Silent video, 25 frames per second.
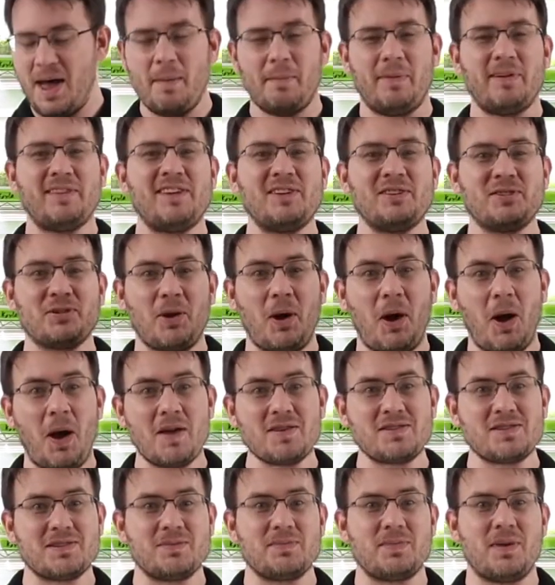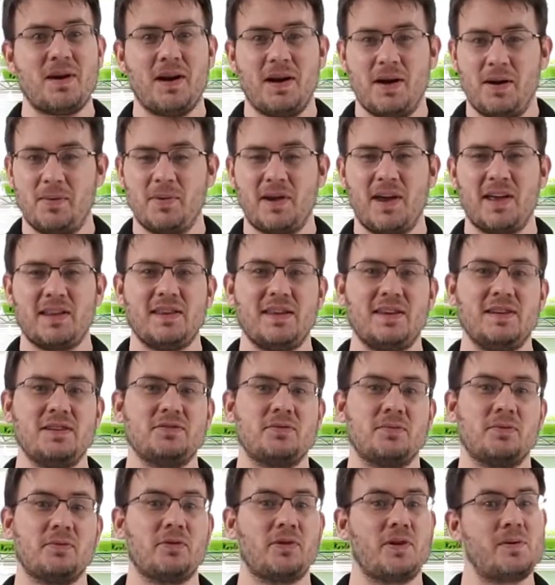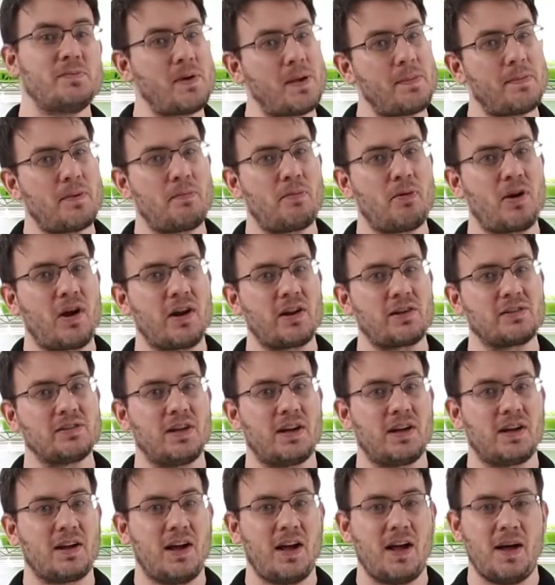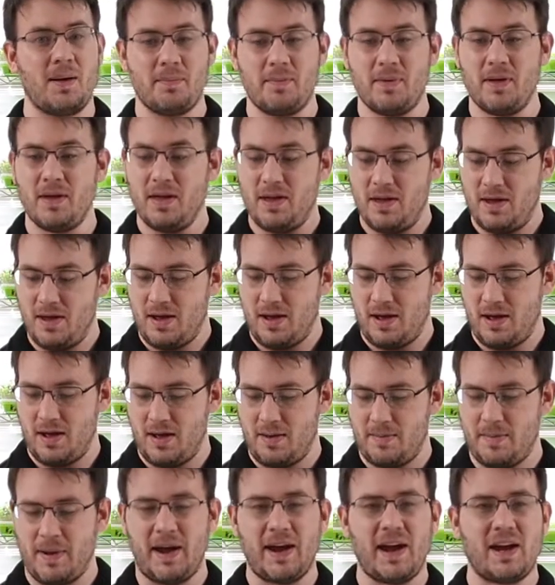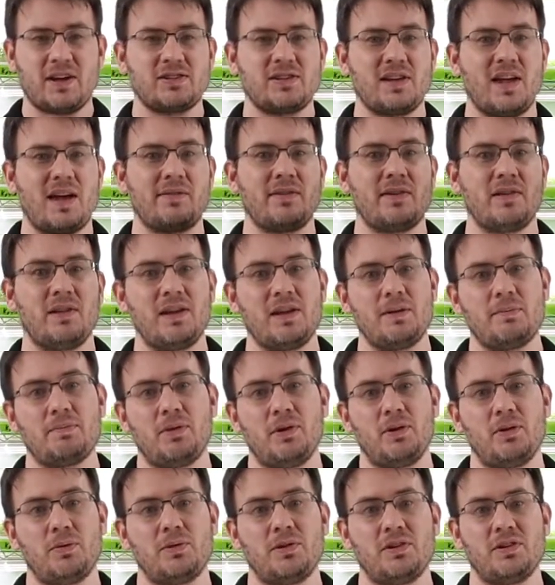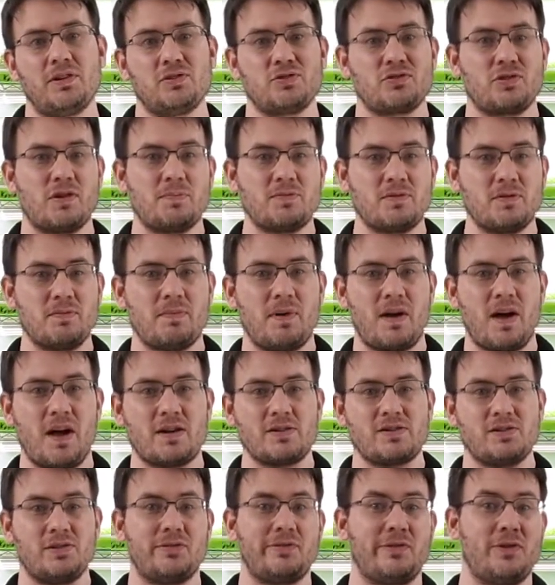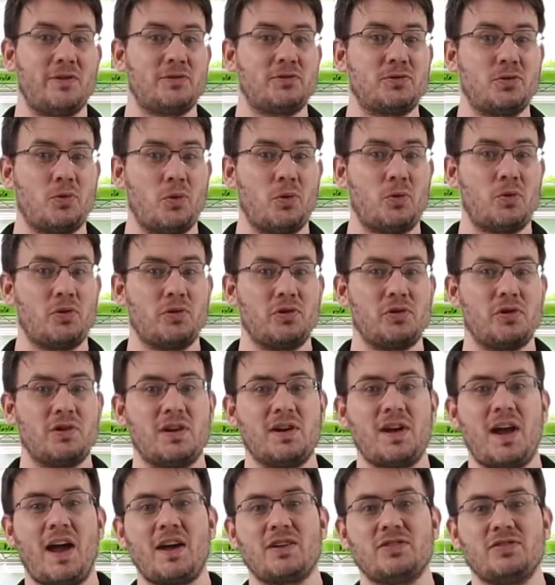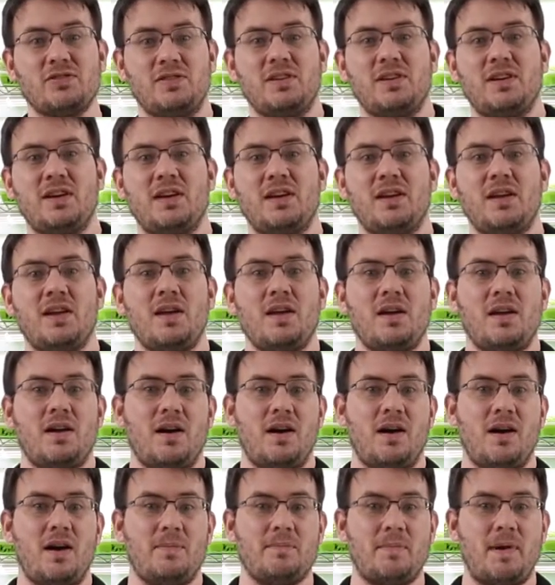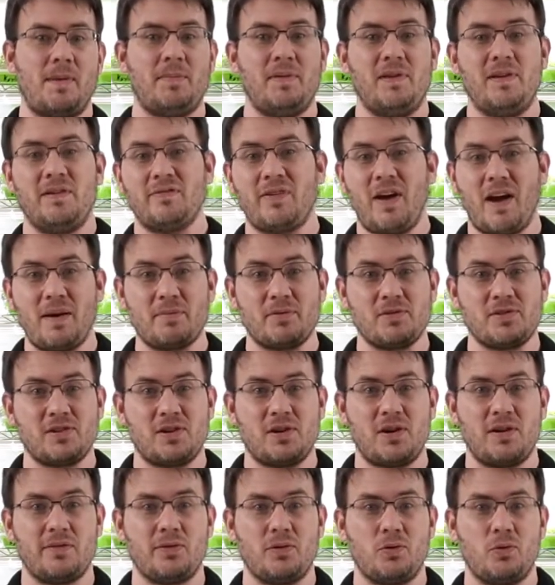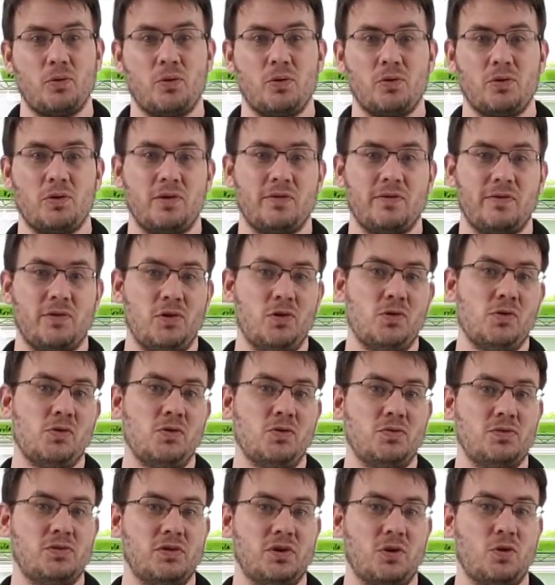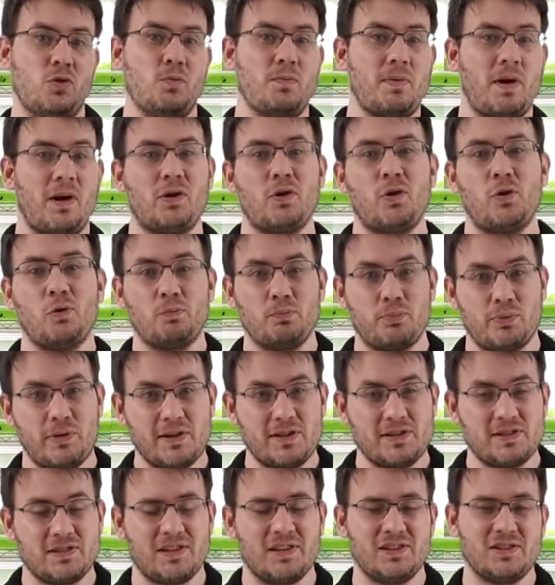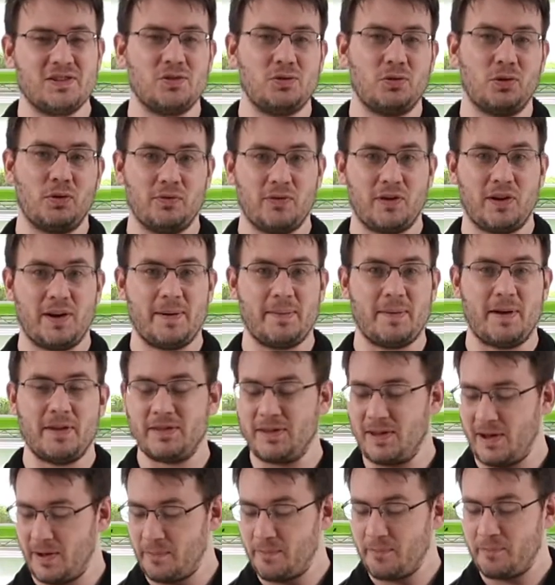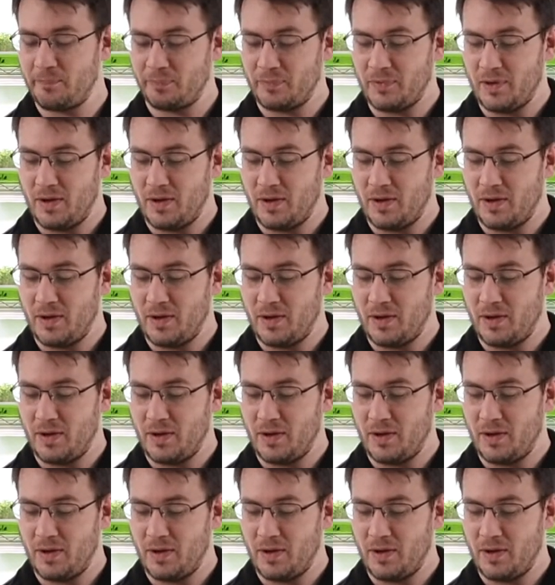But these are awesome. We get these from greenpaperproducts.com. I actually have a link below in the description box. Your first order, you can actually get, I believe, 5% off your order if you use the coupon code Princeton. So don't forget about that.